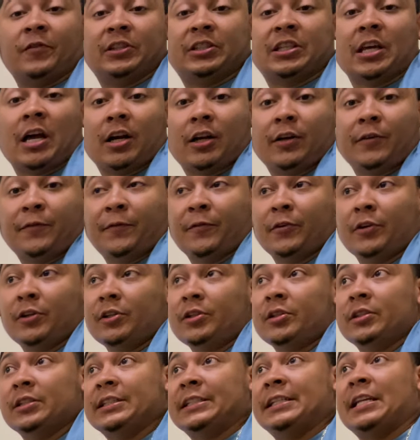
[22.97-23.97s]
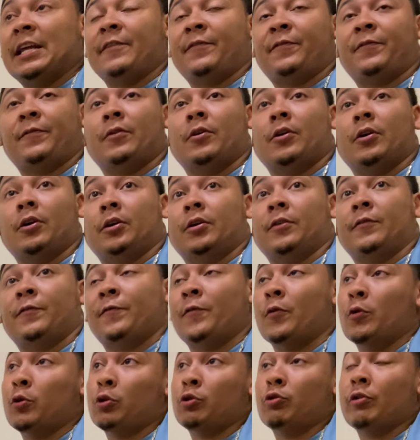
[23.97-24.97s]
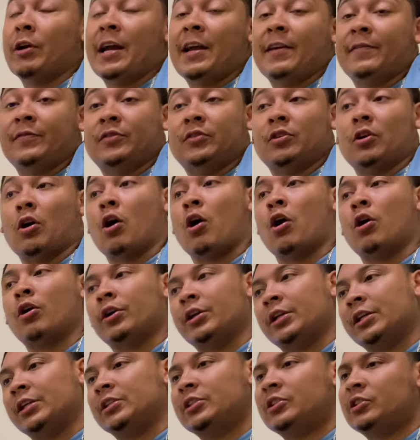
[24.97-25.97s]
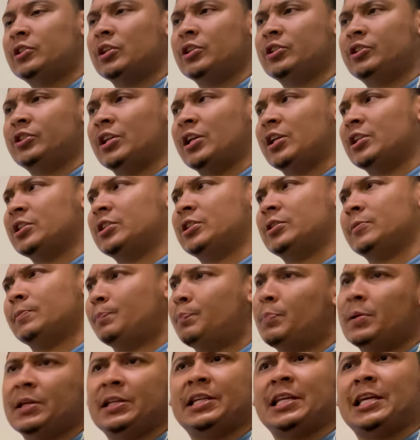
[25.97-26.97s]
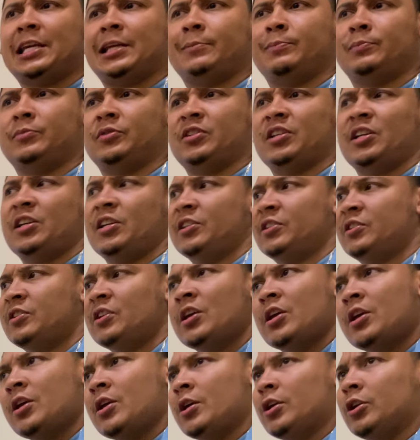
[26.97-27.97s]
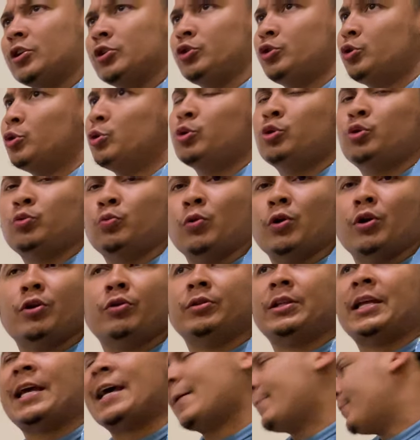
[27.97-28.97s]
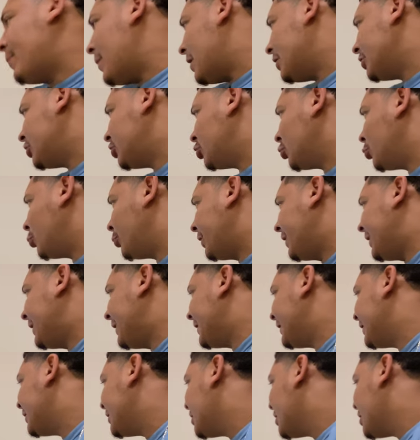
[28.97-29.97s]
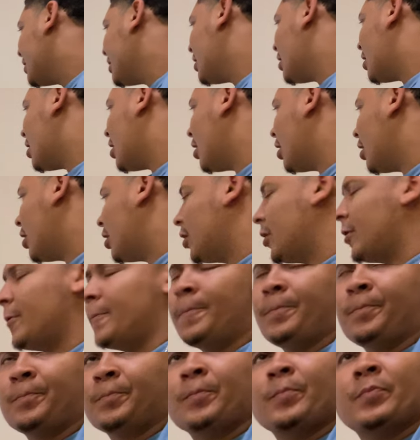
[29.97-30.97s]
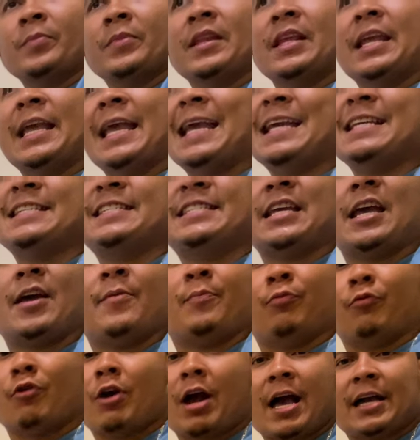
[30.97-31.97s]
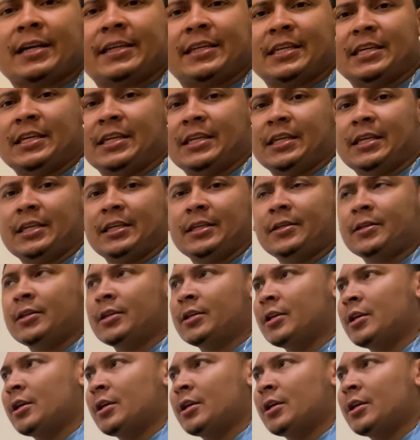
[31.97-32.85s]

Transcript: photographer that uh, photographs artists such as big names as Juice WRLD that passed away, um, ASAP Rocky,